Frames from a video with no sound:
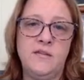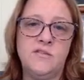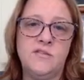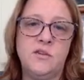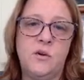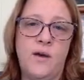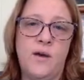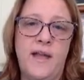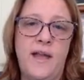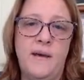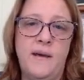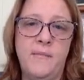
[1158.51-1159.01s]

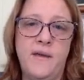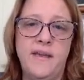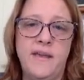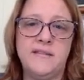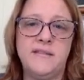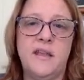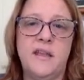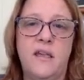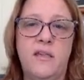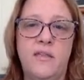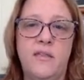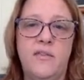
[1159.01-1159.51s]
So I am
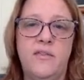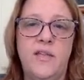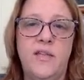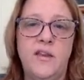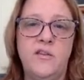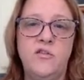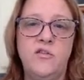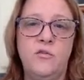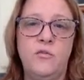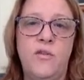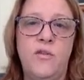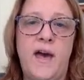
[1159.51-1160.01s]
asking that they
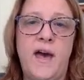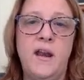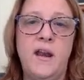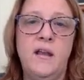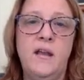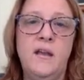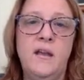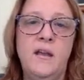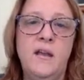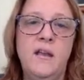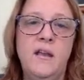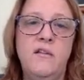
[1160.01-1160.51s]
do that.
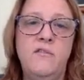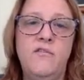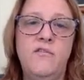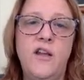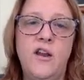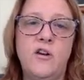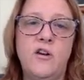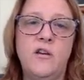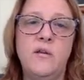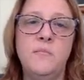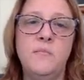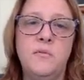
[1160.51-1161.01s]
If
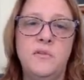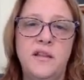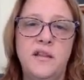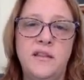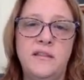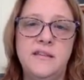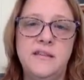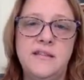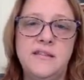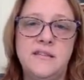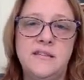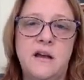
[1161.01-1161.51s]
they are
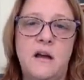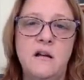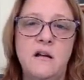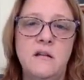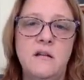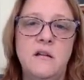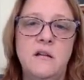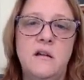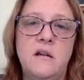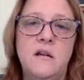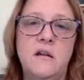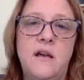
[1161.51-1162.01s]
completely stuck
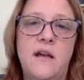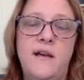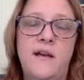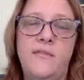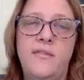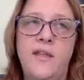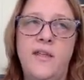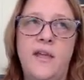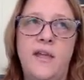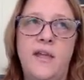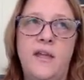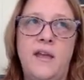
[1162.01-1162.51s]

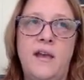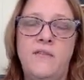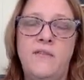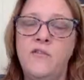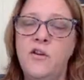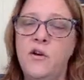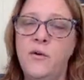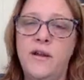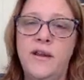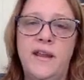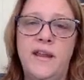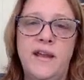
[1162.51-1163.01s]
and they have
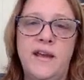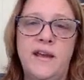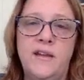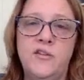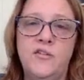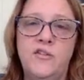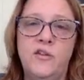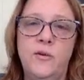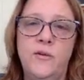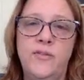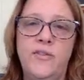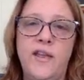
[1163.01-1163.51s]
no idea how
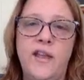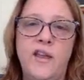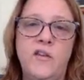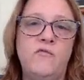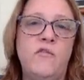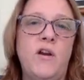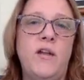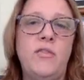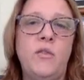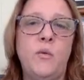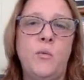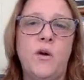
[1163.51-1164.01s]
to do it, they can
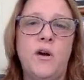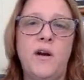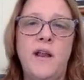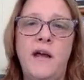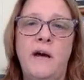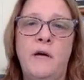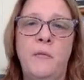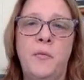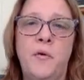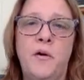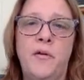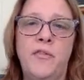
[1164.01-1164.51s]
write the word
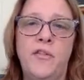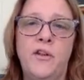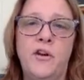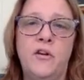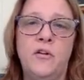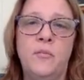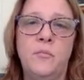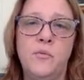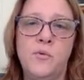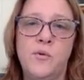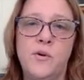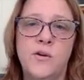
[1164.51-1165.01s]
help on
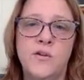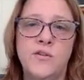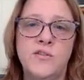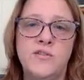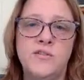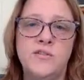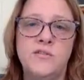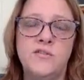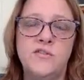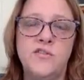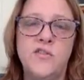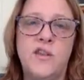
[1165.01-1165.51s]
their board
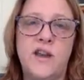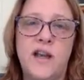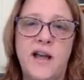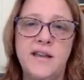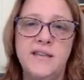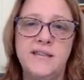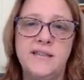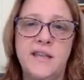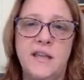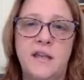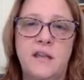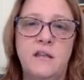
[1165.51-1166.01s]
so that I
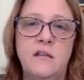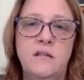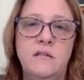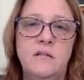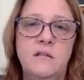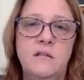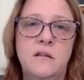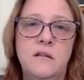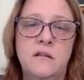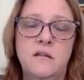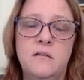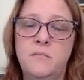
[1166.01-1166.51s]
see it,
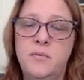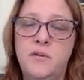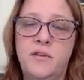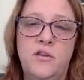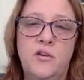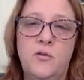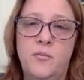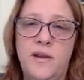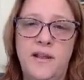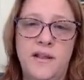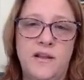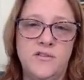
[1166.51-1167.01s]
but
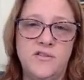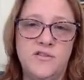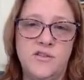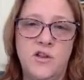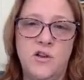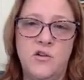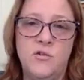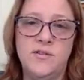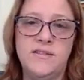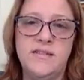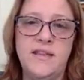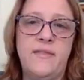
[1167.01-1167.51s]
nobody else
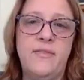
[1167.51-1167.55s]
knows.